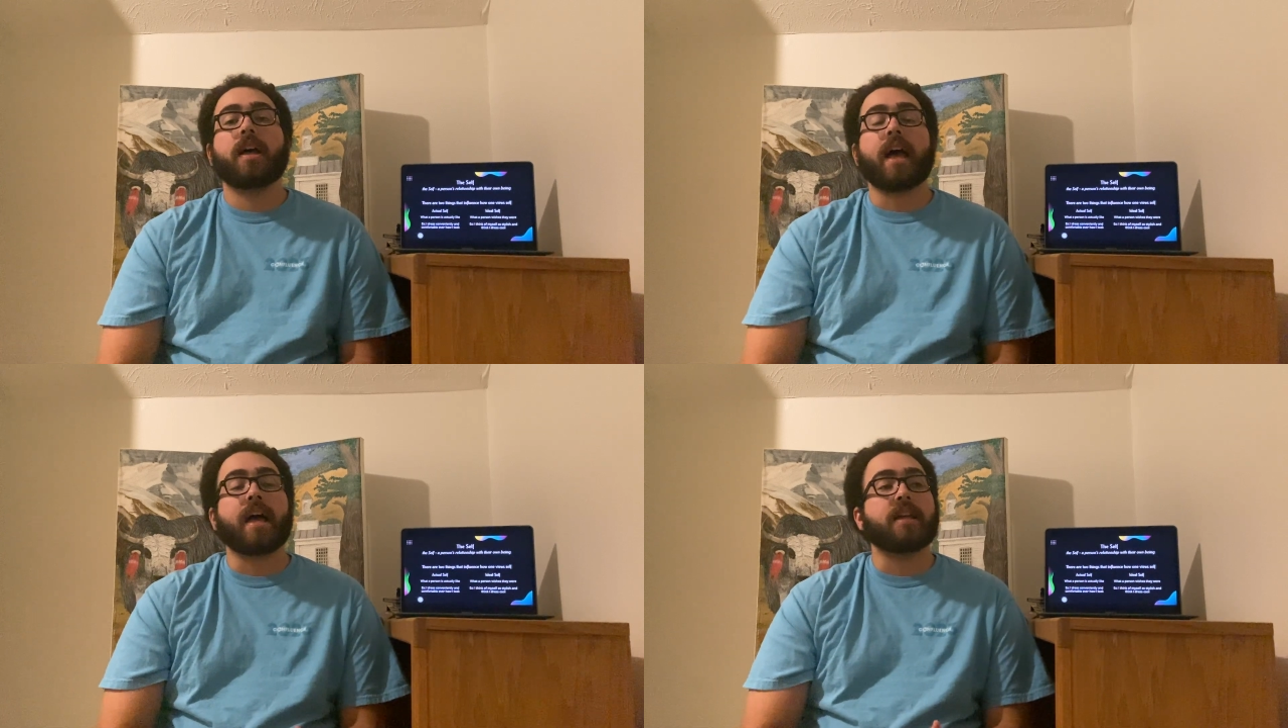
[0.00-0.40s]

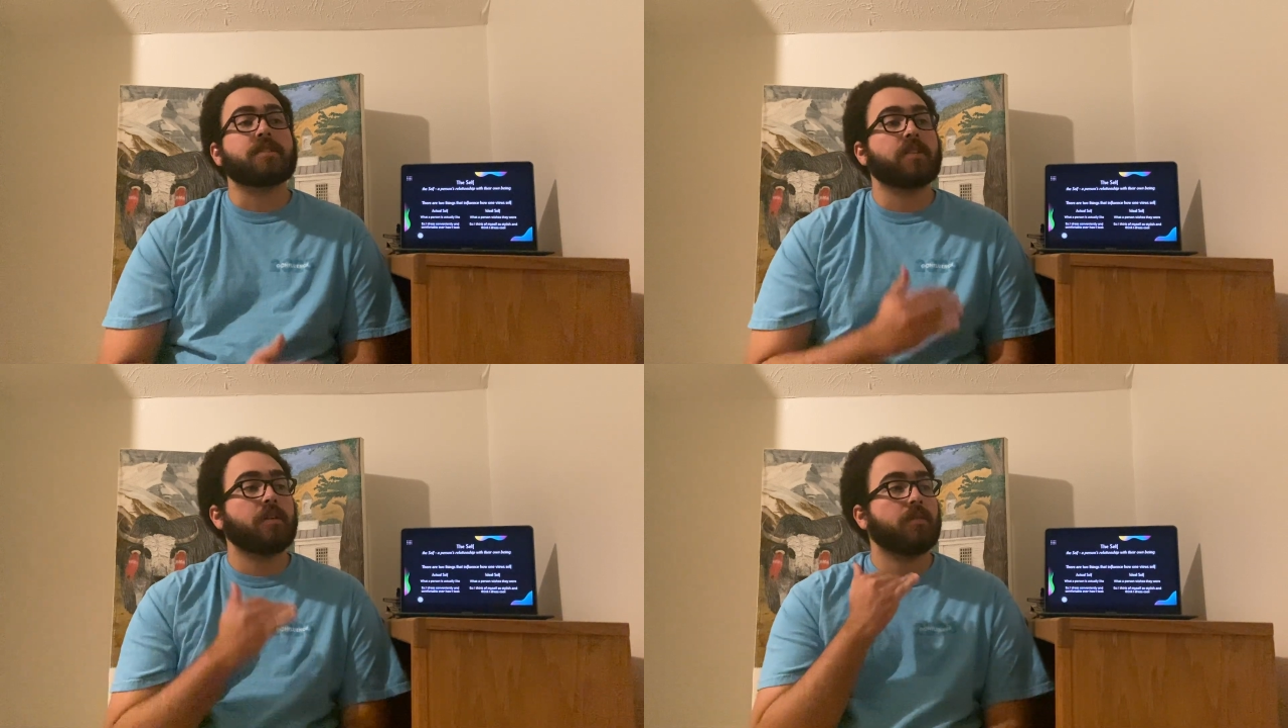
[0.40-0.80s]

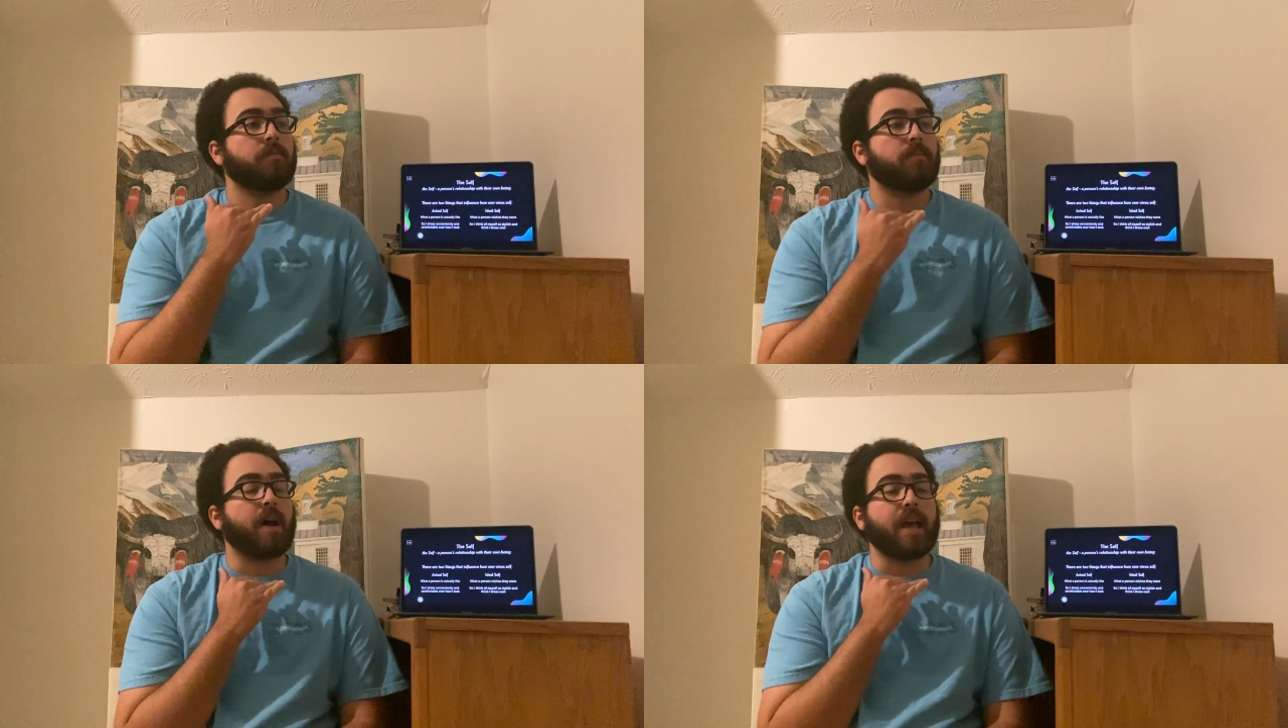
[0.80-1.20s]
as
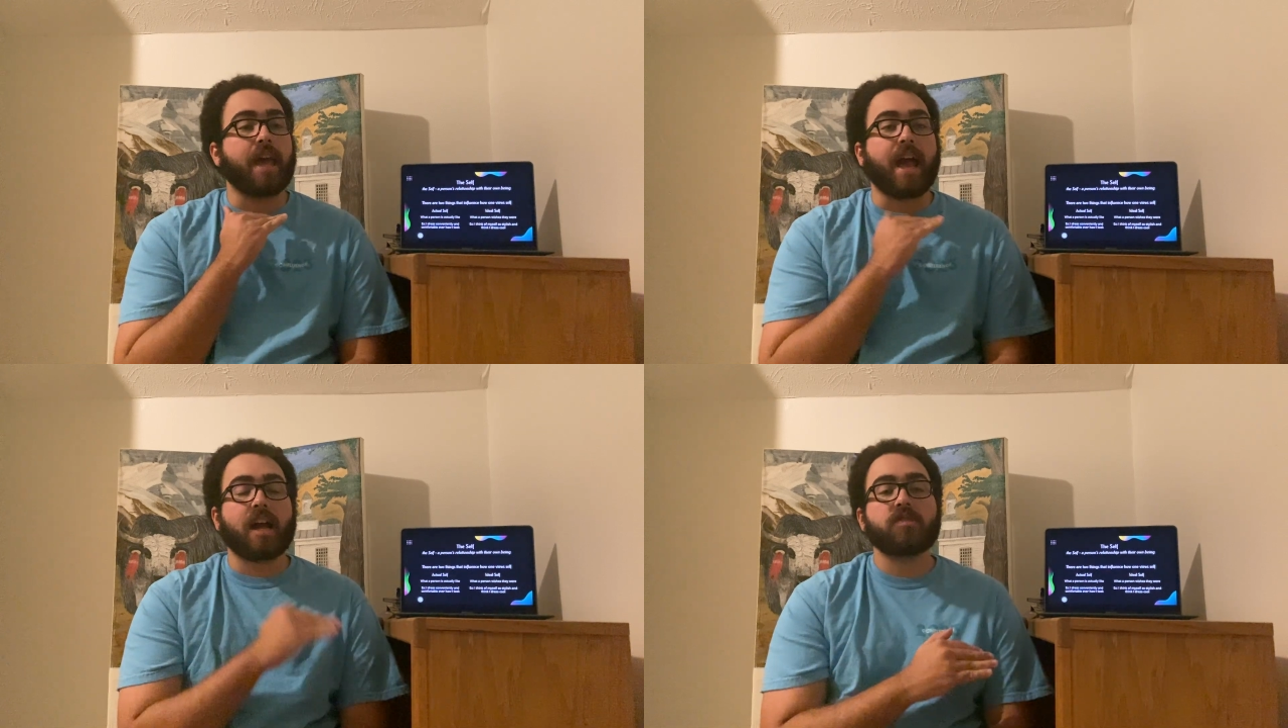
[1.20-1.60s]
my
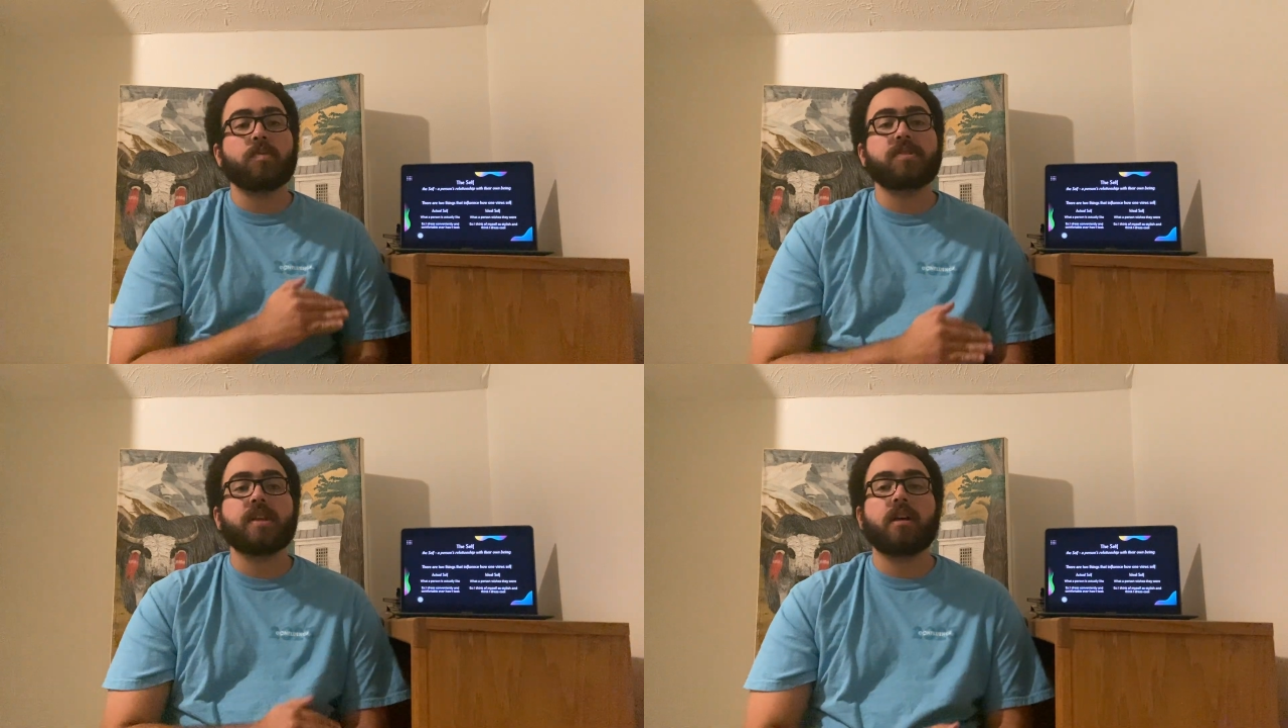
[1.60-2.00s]

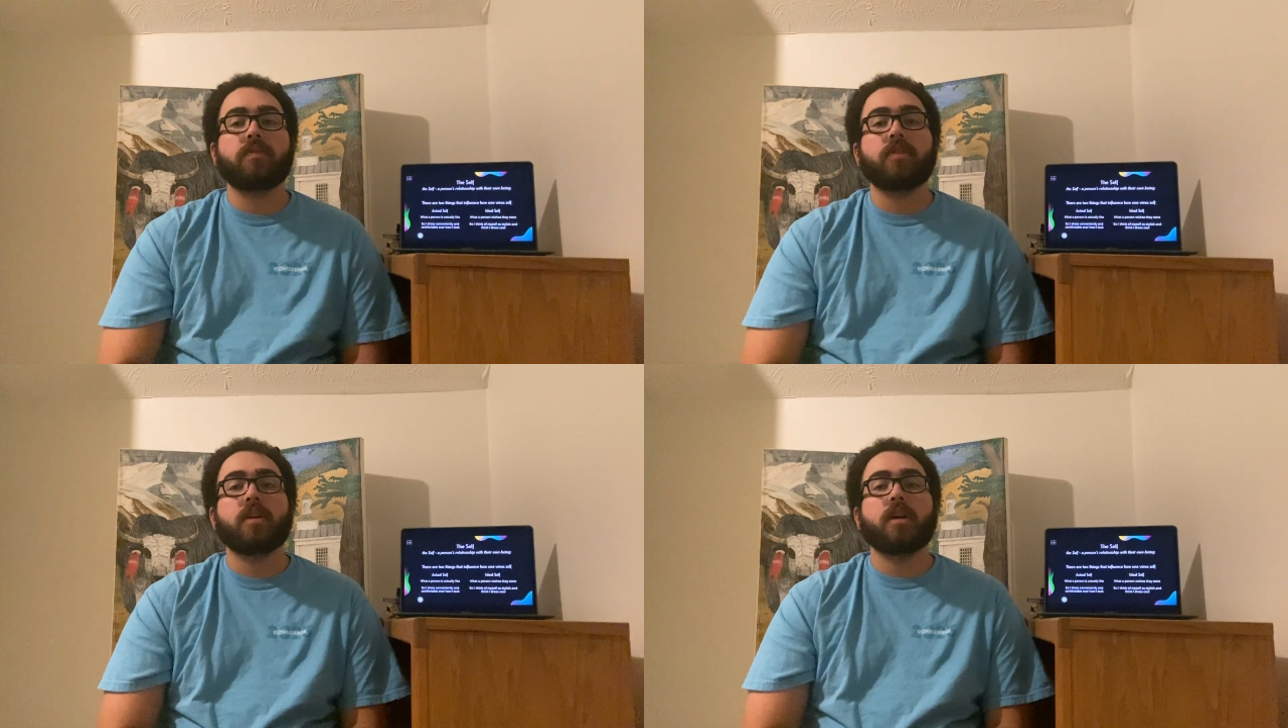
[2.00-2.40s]
actual self.